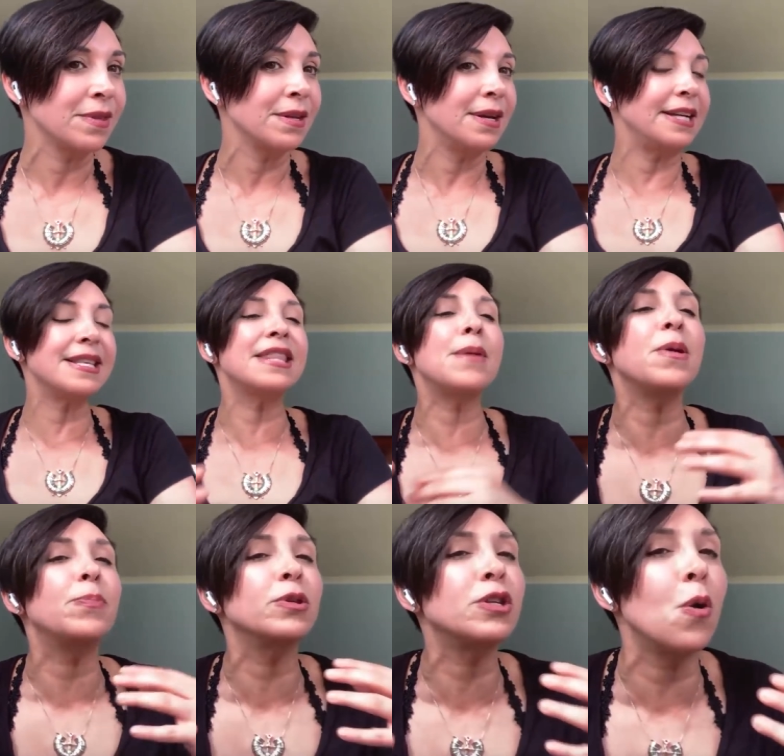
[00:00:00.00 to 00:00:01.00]
It's not that
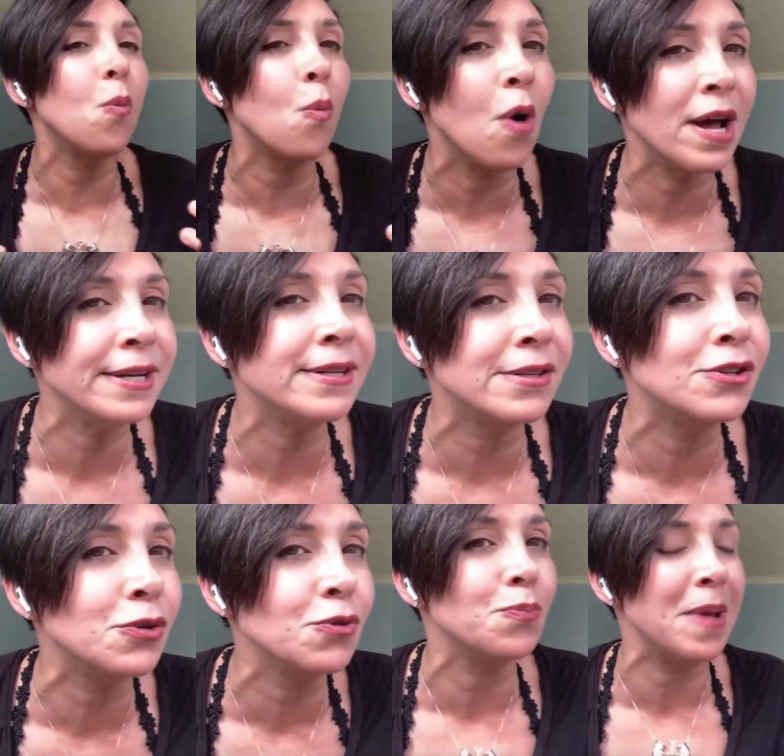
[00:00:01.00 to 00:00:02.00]
people don't want
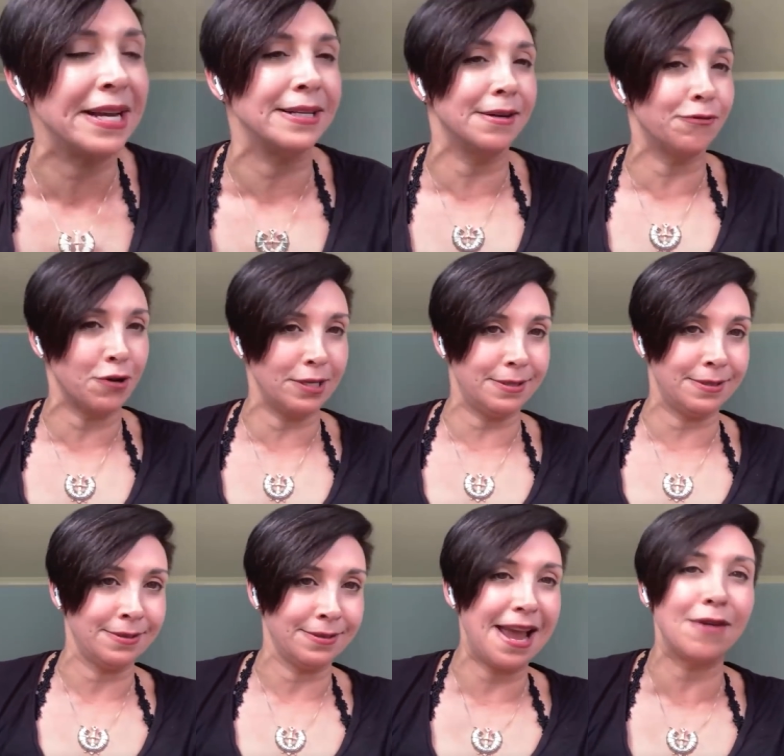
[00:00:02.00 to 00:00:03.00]
to make a
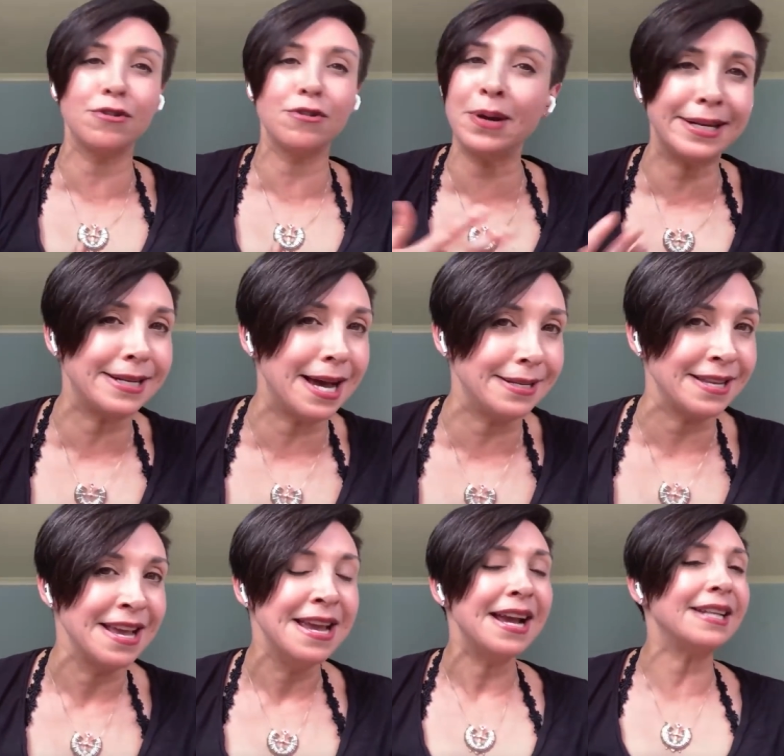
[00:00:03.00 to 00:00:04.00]
difference. Everybody does.
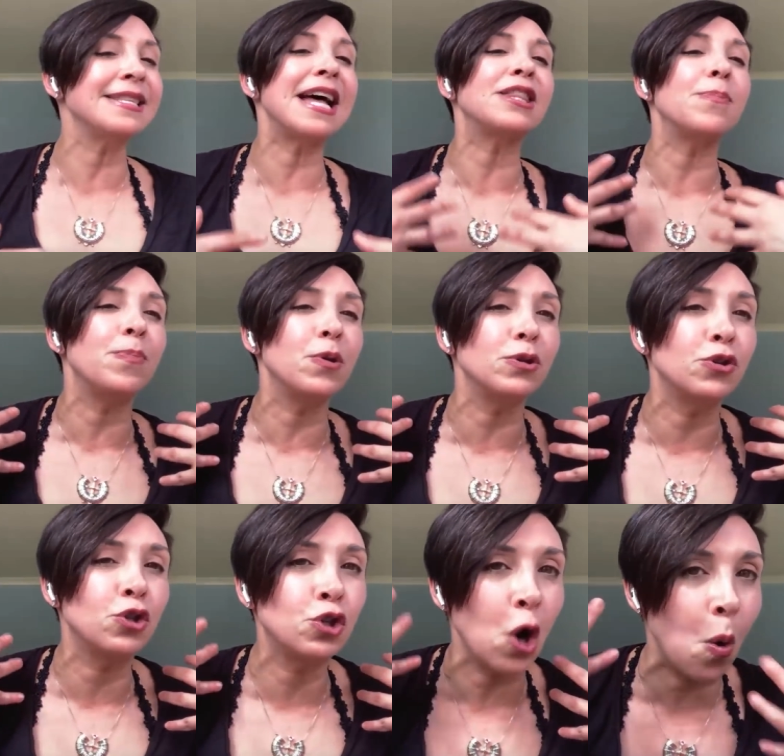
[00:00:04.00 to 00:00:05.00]
It's not that people
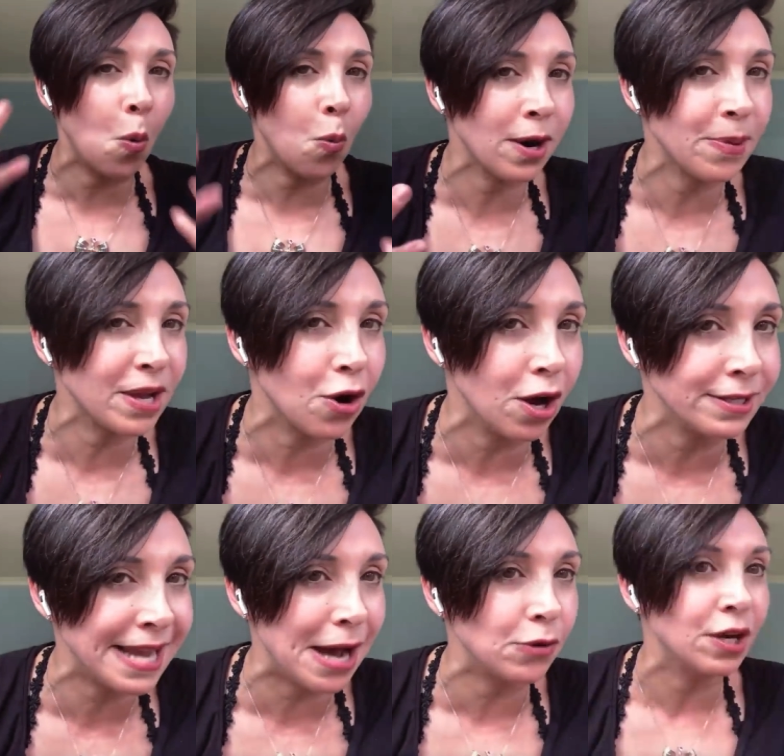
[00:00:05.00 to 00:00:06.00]
don't want to be called
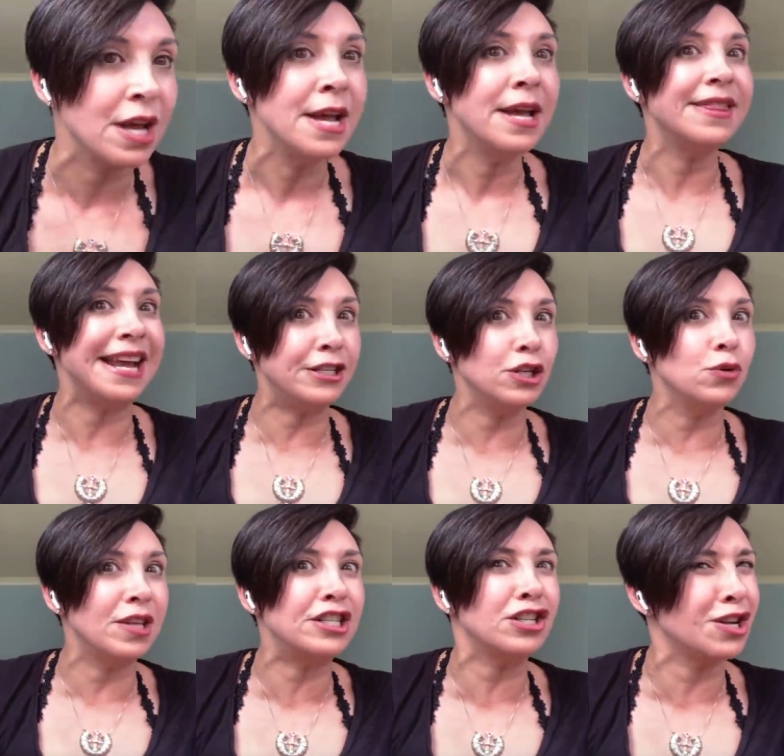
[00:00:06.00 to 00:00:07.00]
out they do
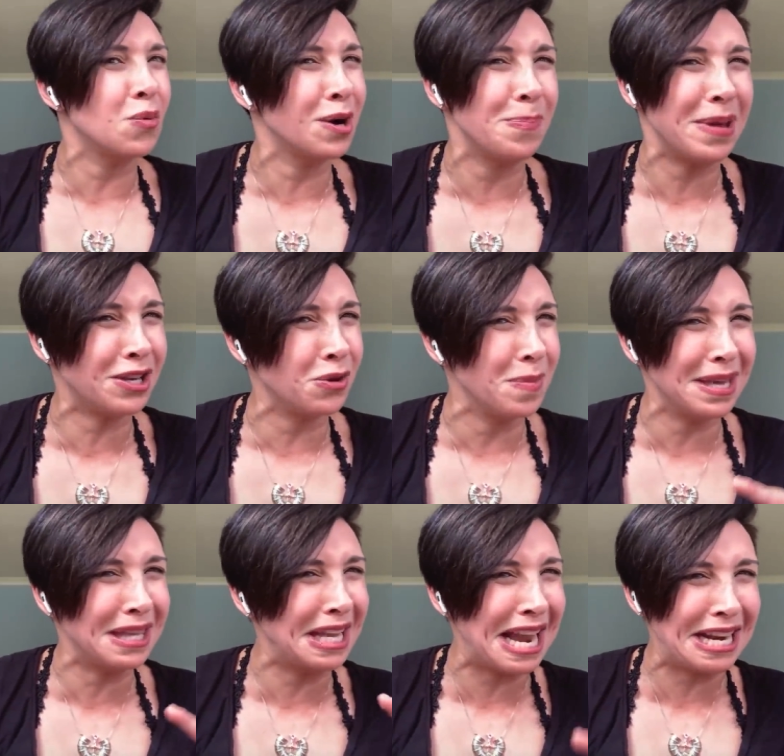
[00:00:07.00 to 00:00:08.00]
they just don't want to be
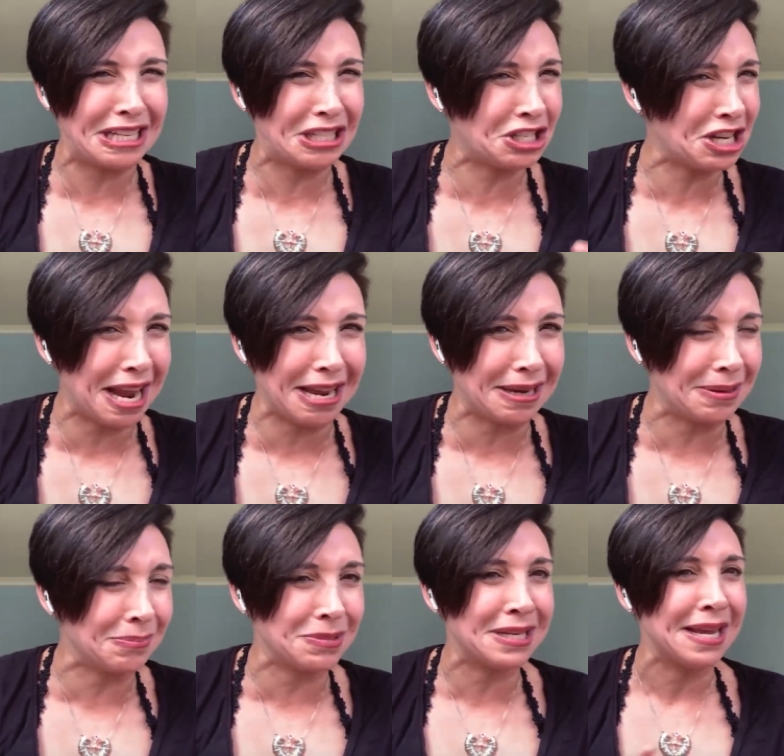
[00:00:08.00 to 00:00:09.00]
humiliated
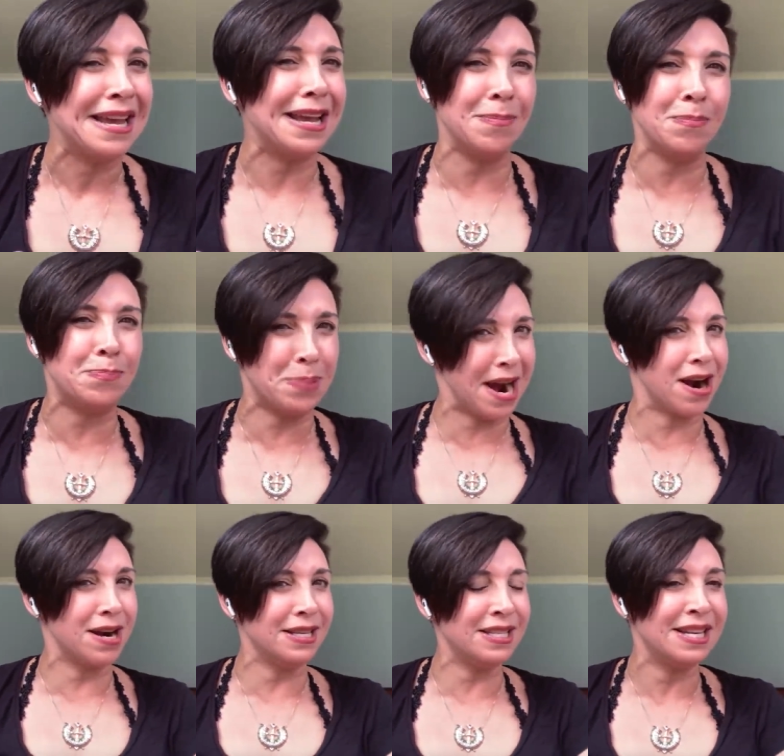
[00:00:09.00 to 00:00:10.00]
shamed
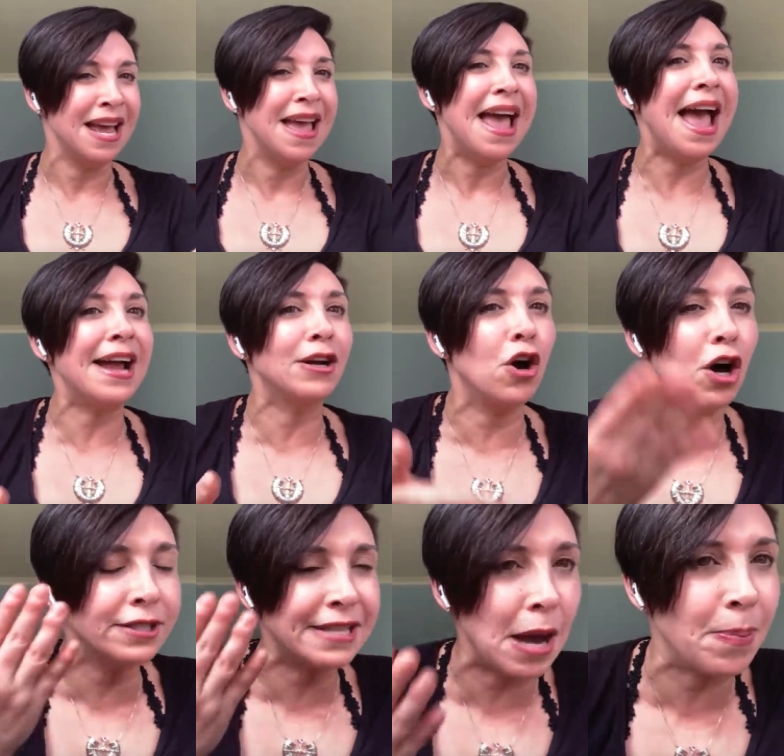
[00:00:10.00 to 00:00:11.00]
embarrassed and
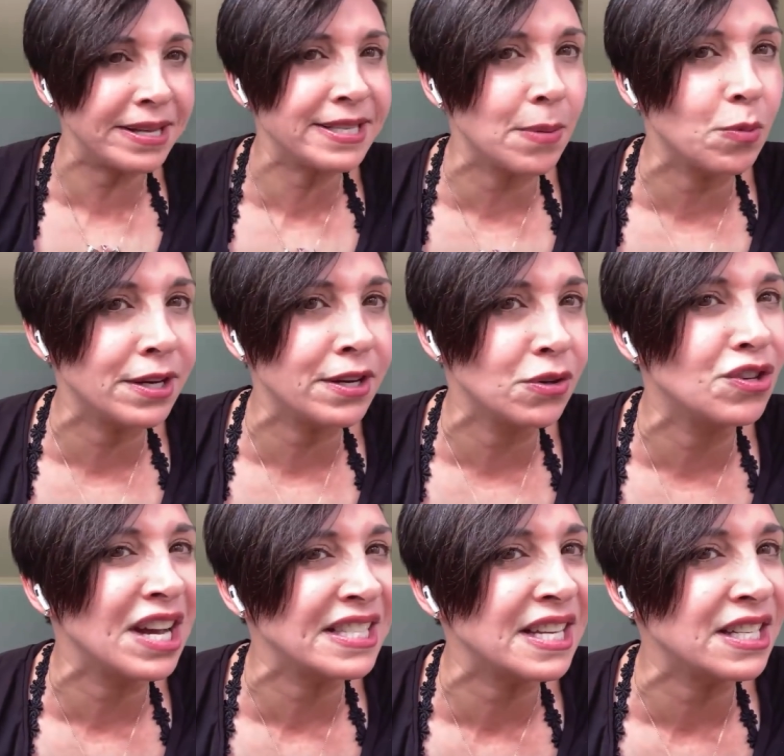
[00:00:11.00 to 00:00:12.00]
called out by someone who
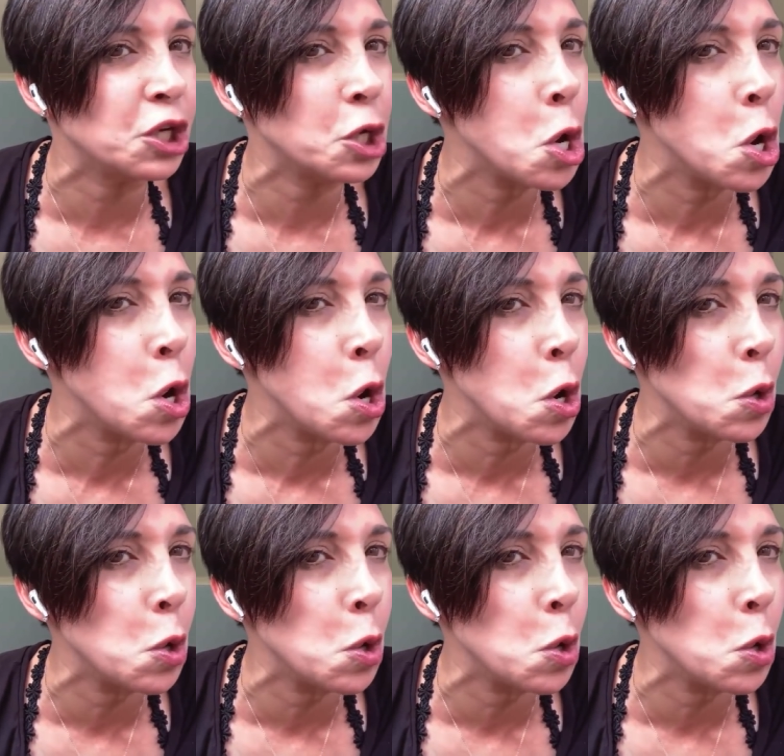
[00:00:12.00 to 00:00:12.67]
does it too